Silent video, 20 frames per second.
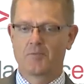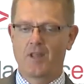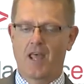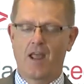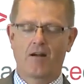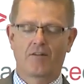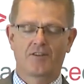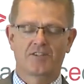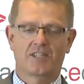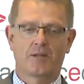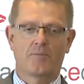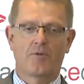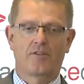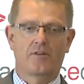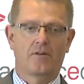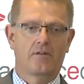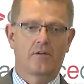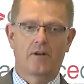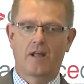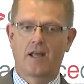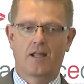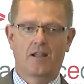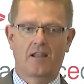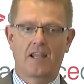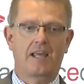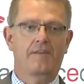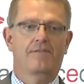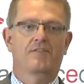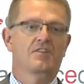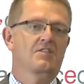earned some other
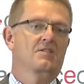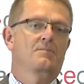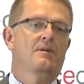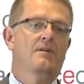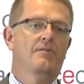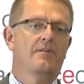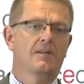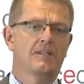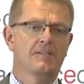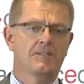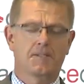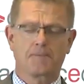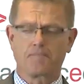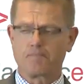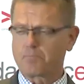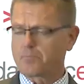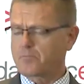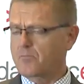life experience.